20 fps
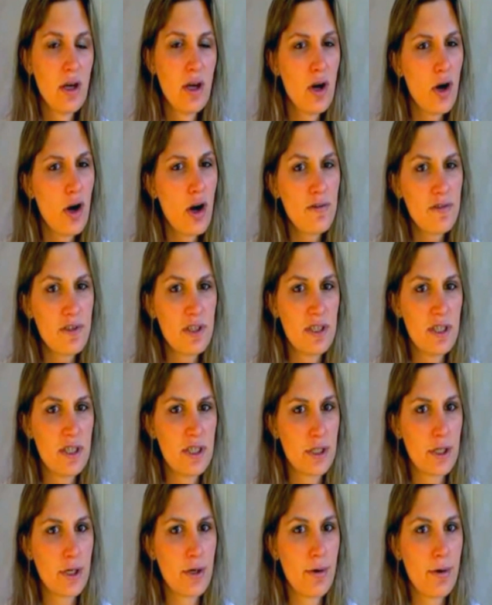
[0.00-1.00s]
often
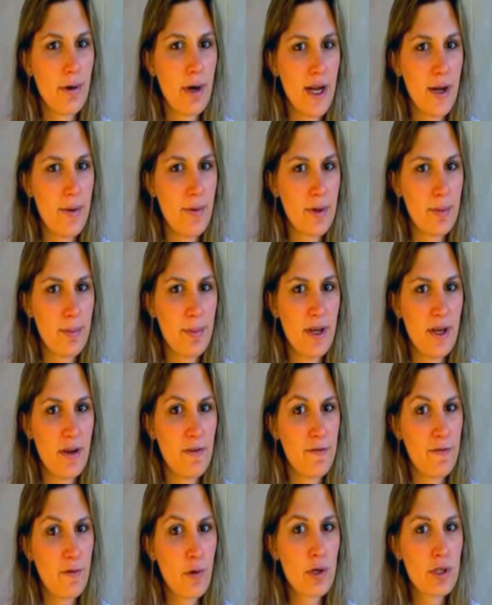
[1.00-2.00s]
disagree with being
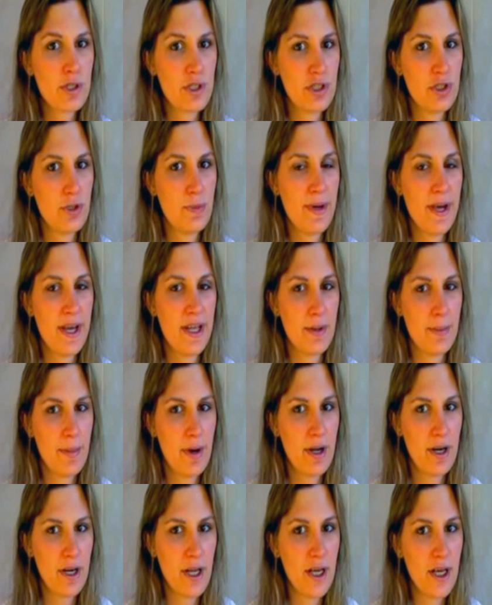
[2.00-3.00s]
forced to pay the
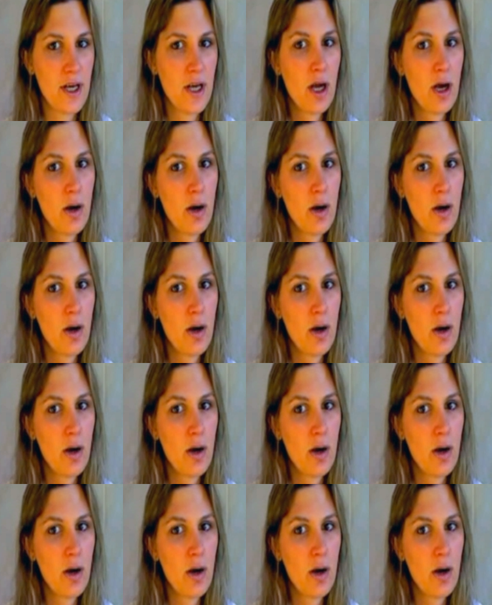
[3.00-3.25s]
money